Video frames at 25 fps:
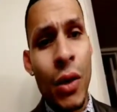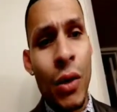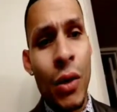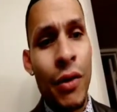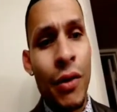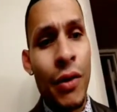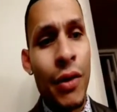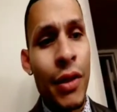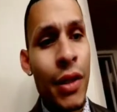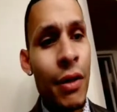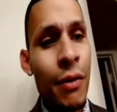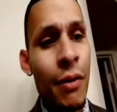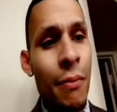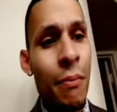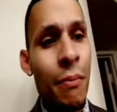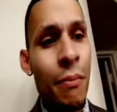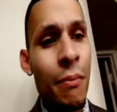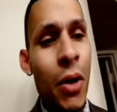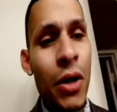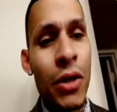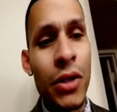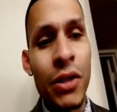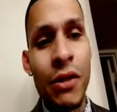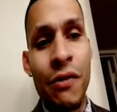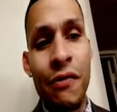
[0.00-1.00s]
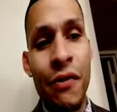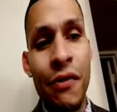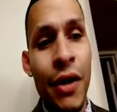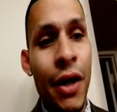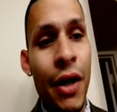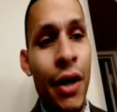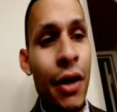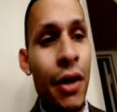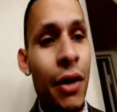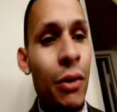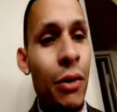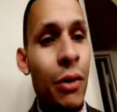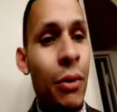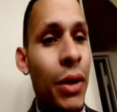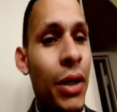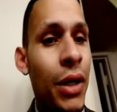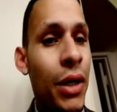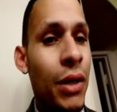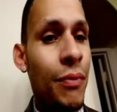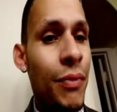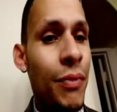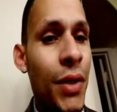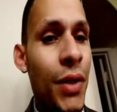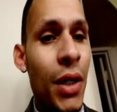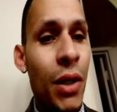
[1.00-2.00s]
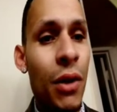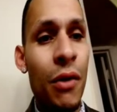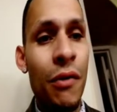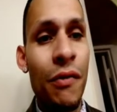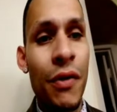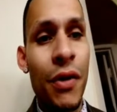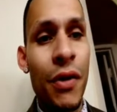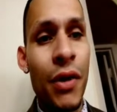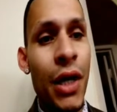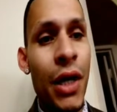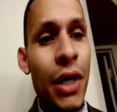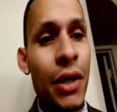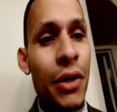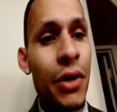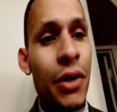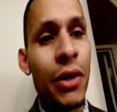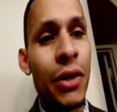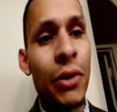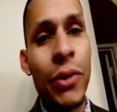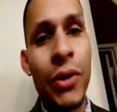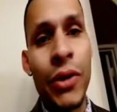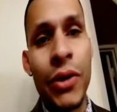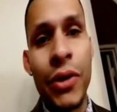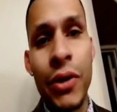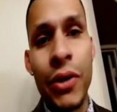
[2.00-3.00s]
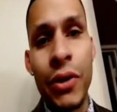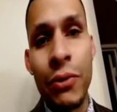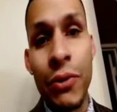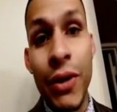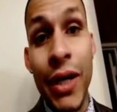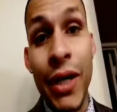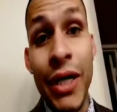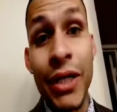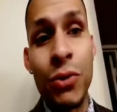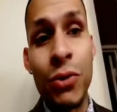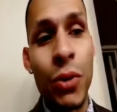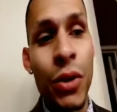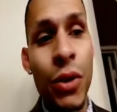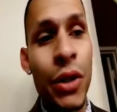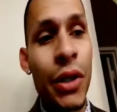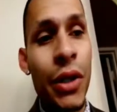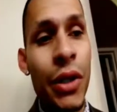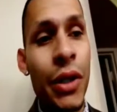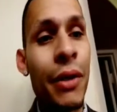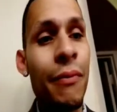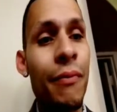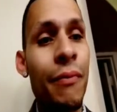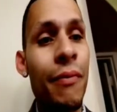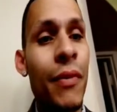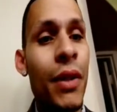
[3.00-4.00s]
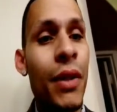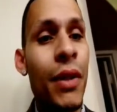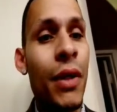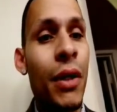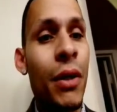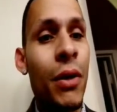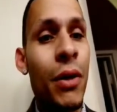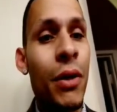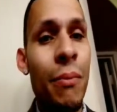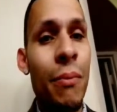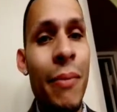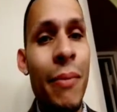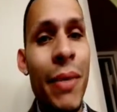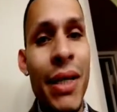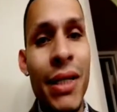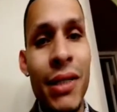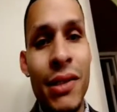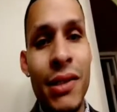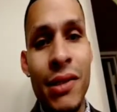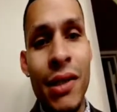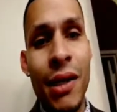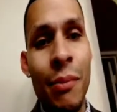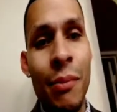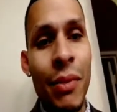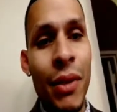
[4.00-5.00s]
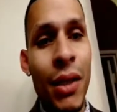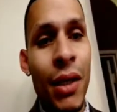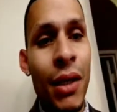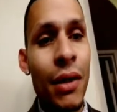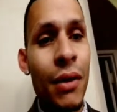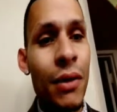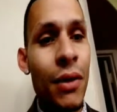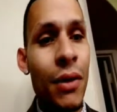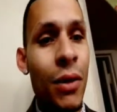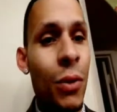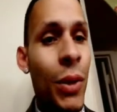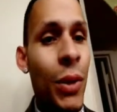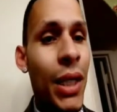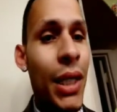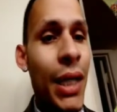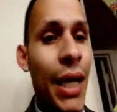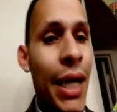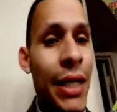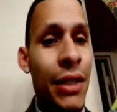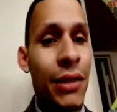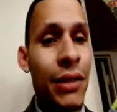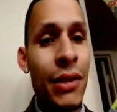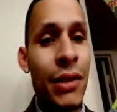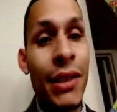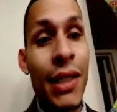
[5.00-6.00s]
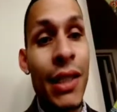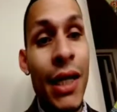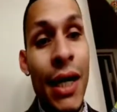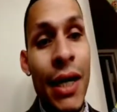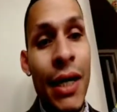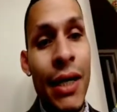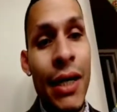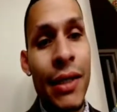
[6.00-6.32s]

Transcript: margin for error where if you're not good with your rage work and you miss something, the queen actually dies,